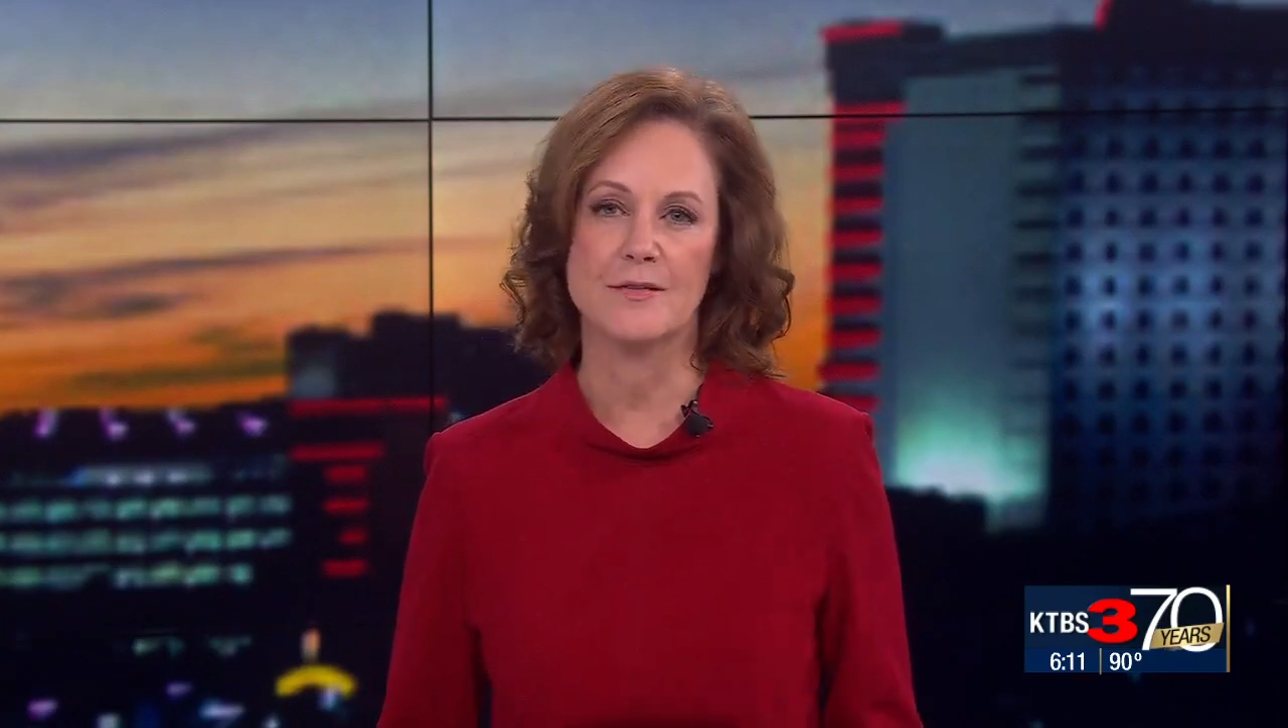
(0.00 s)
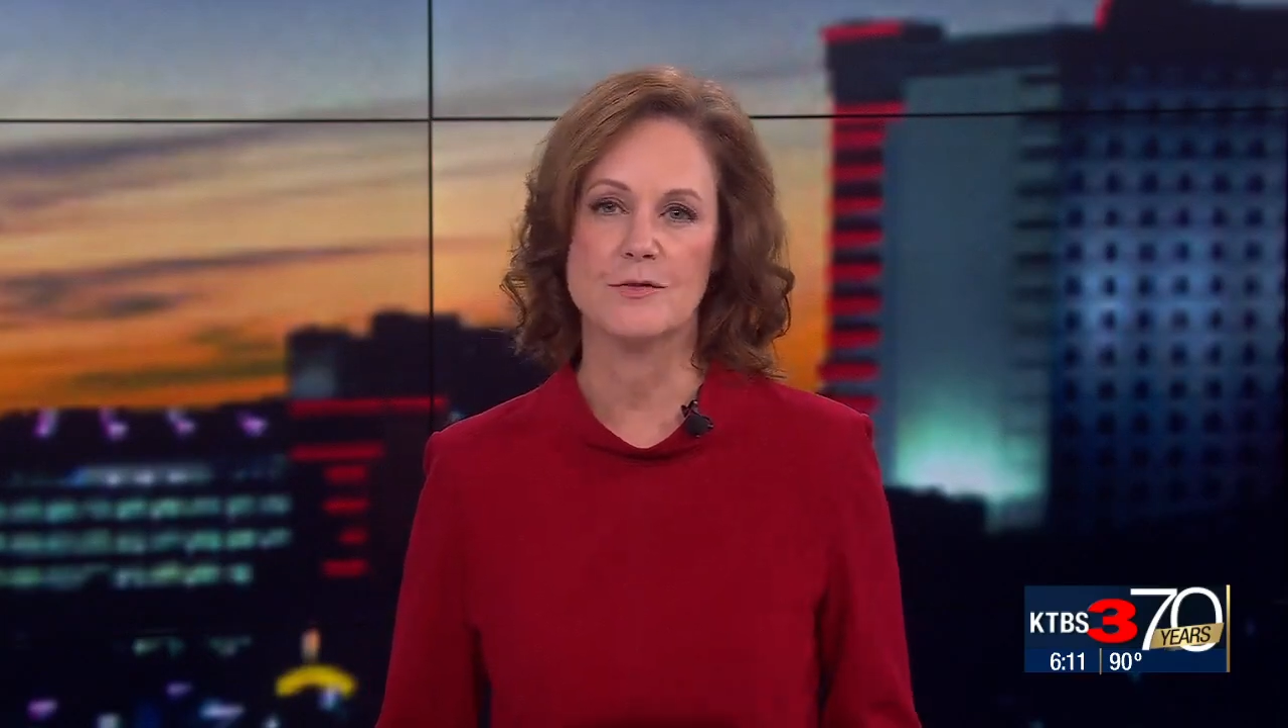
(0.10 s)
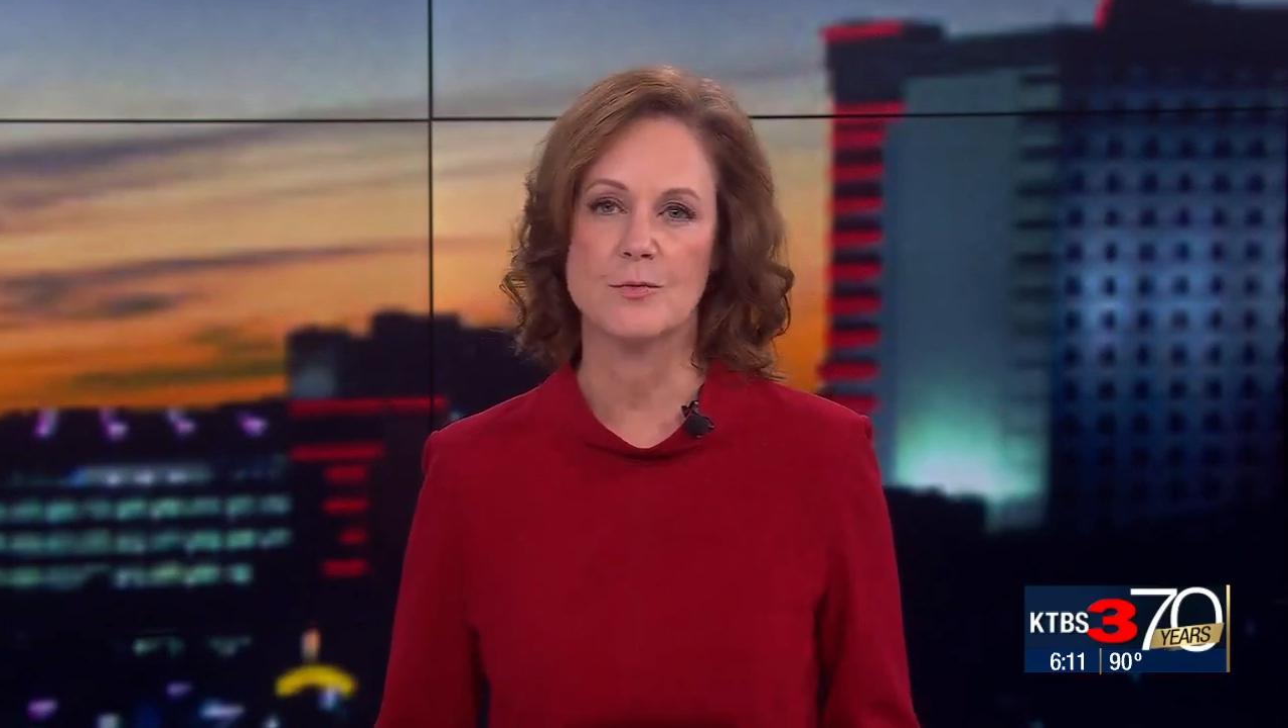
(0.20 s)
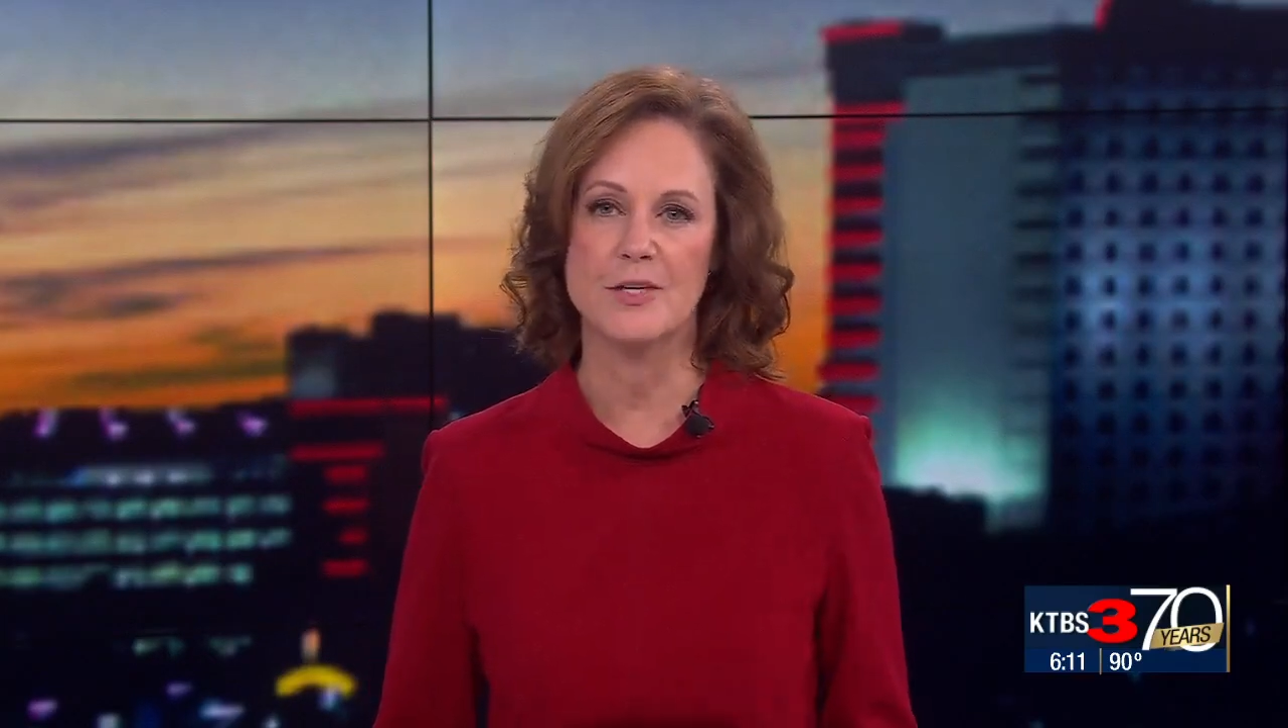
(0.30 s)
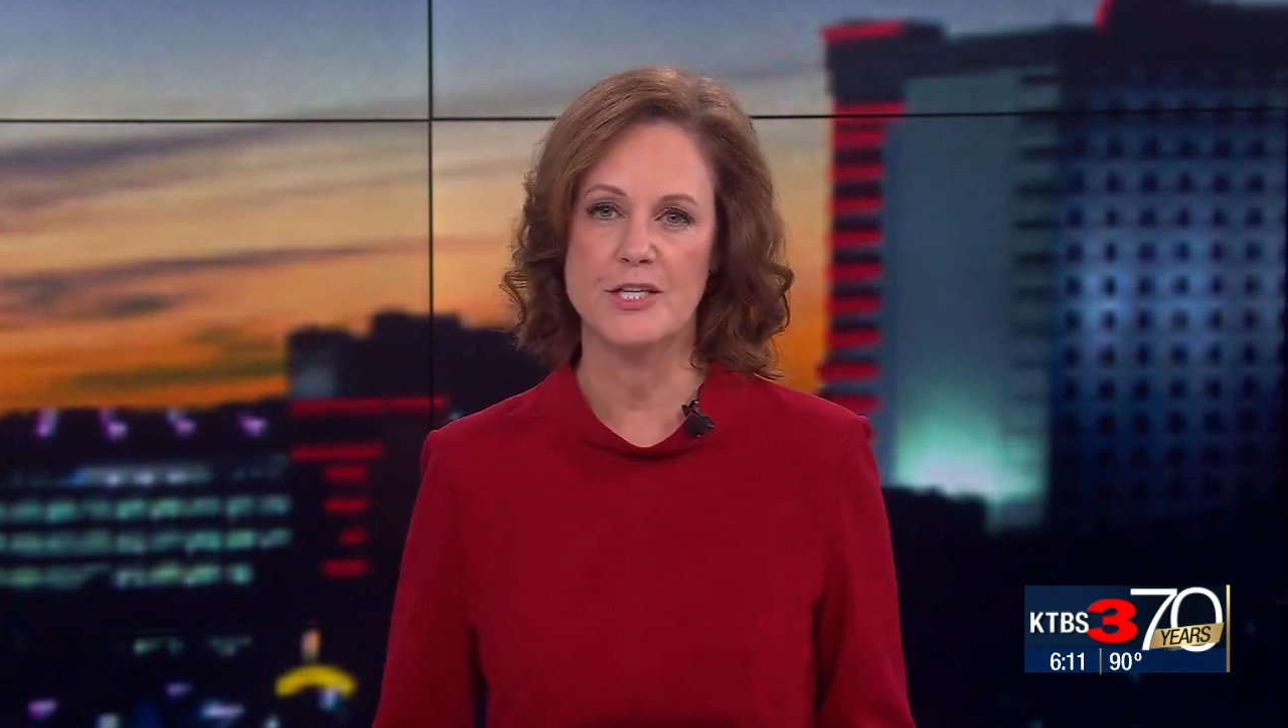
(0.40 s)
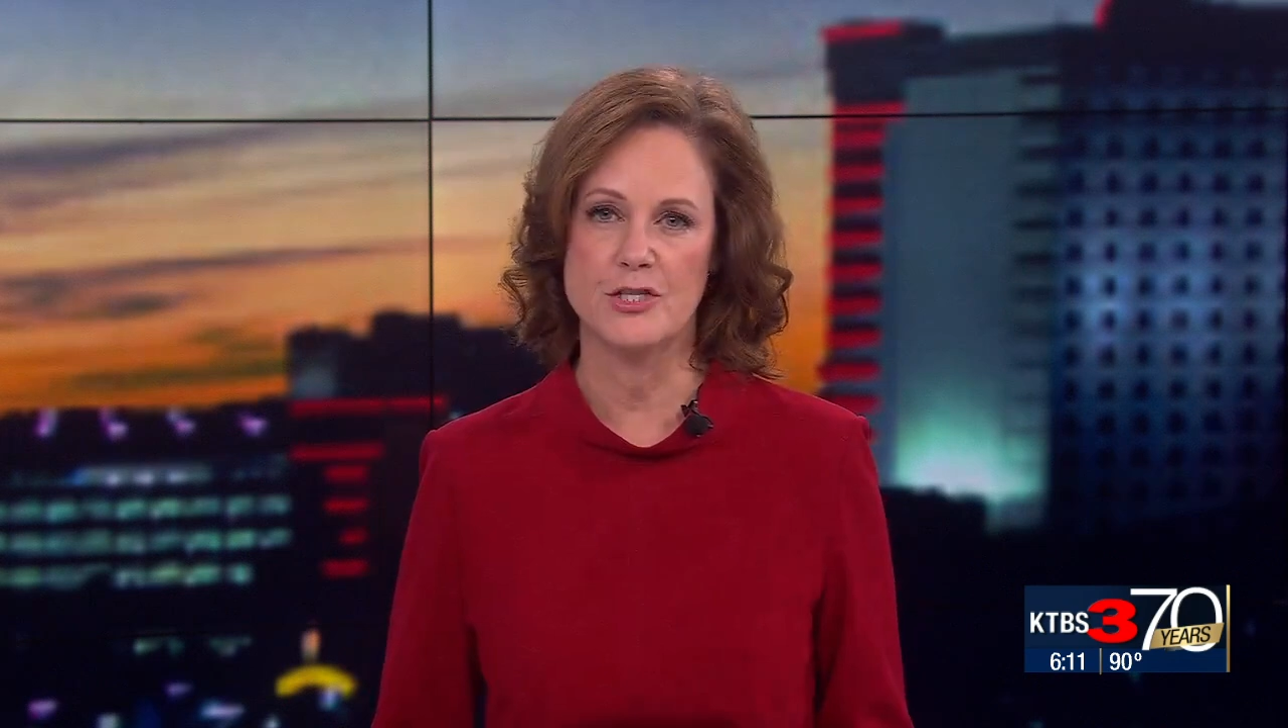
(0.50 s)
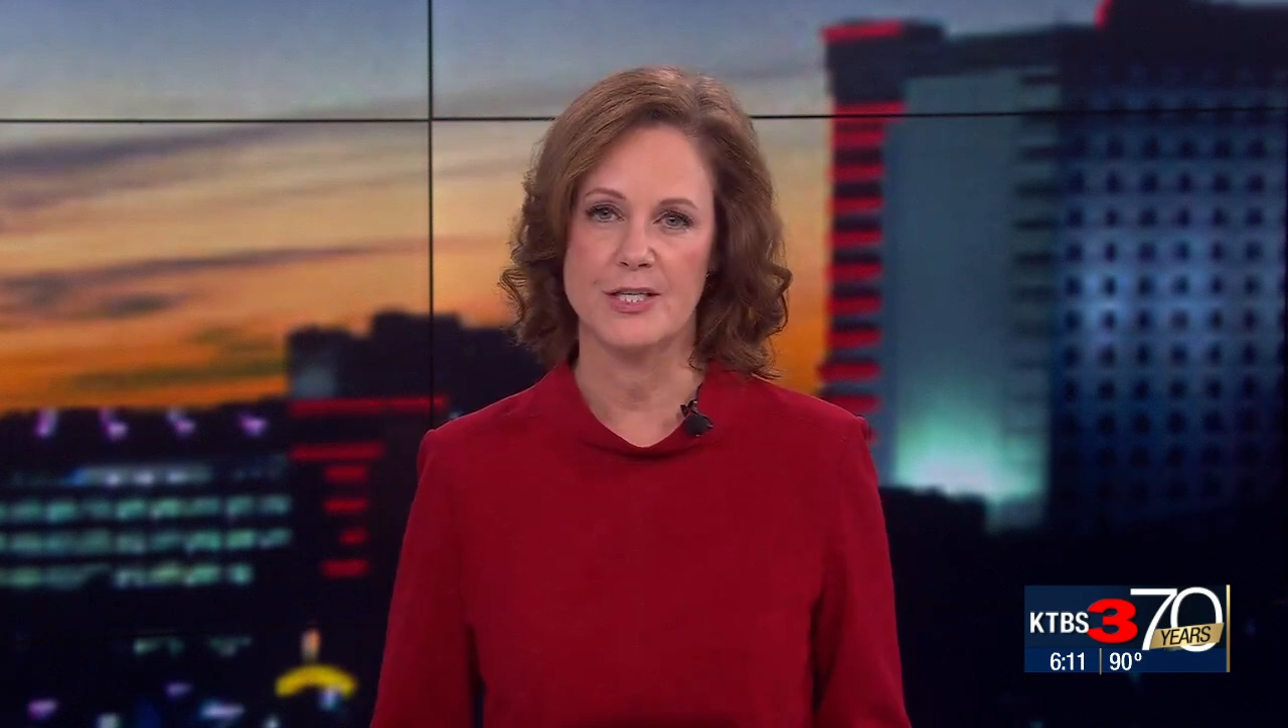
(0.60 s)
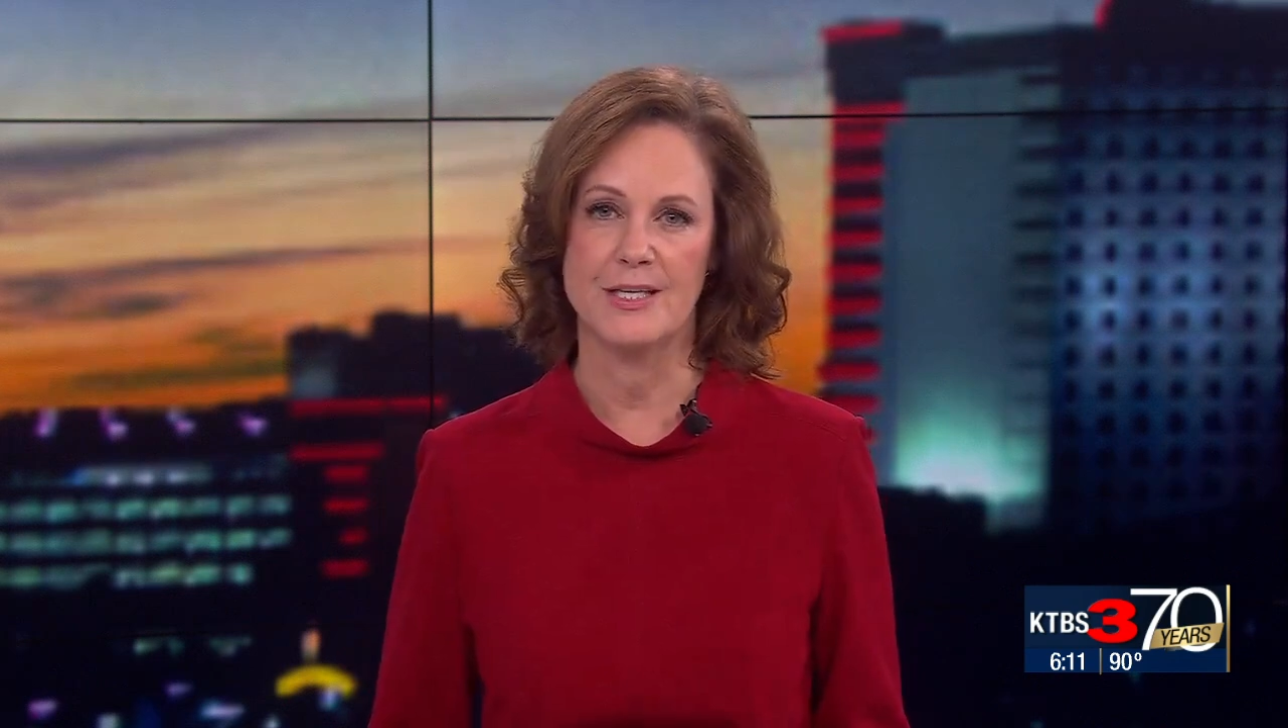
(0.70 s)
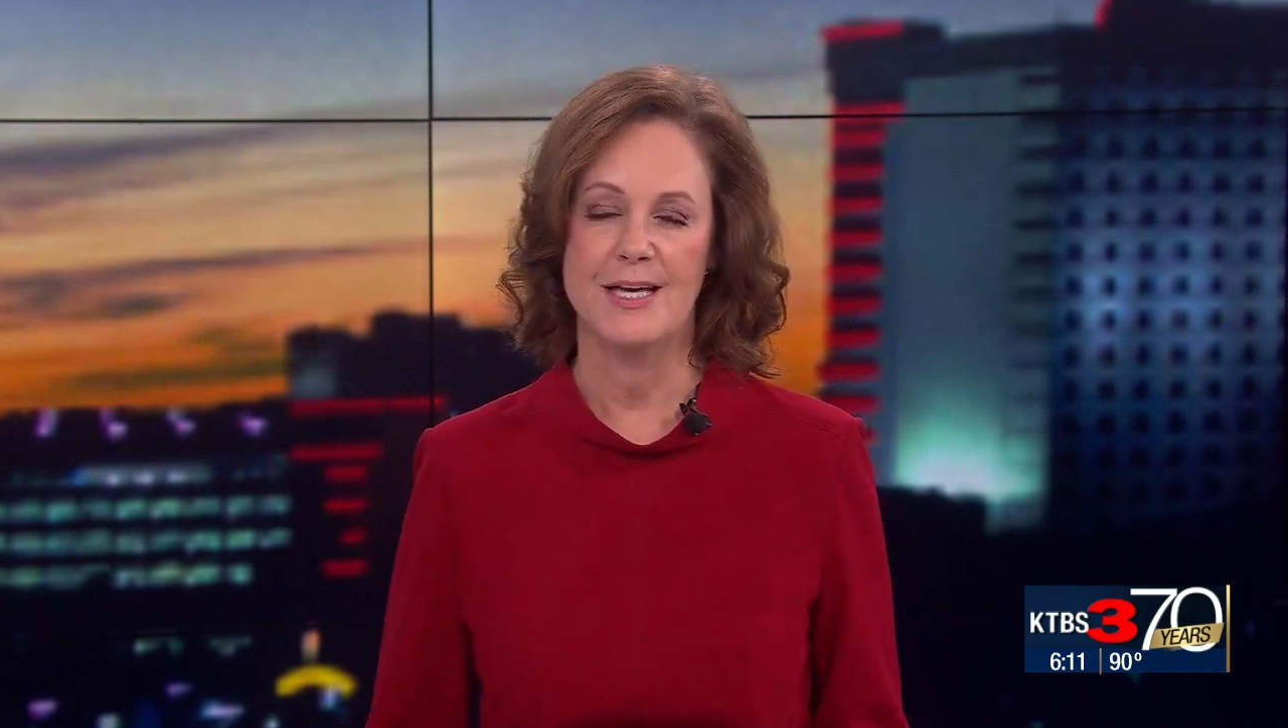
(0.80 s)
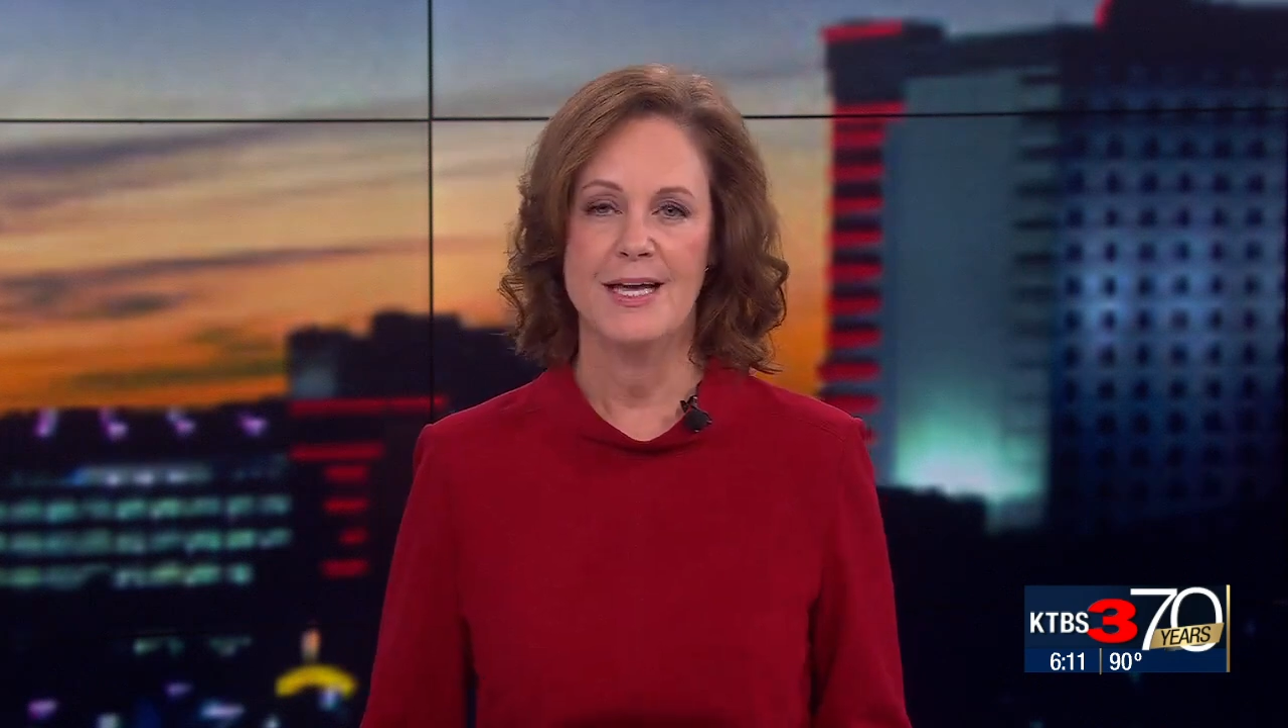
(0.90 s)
of the region